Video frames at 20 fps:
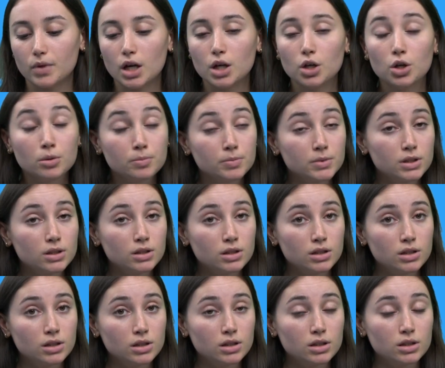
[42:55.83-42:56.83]
I hope
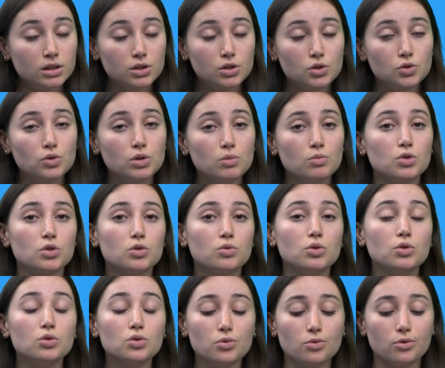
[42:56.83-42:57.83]
the stream
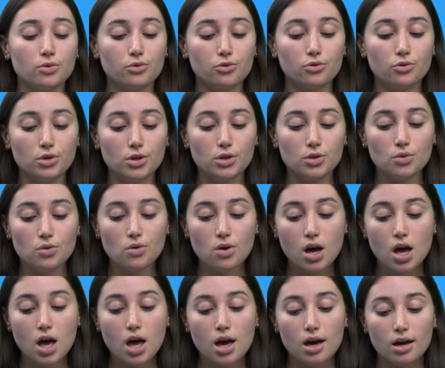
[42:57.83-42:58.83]
was useful for you,
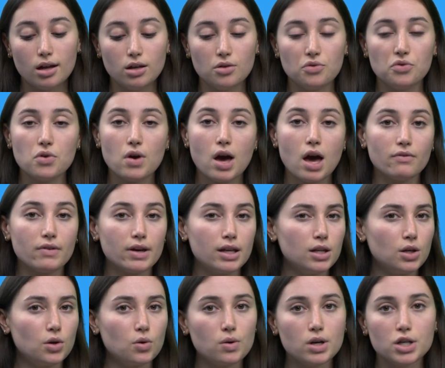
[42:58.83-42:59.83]
and if you have
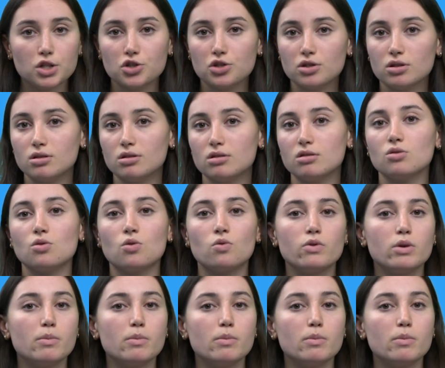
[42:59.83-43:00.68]
any questions or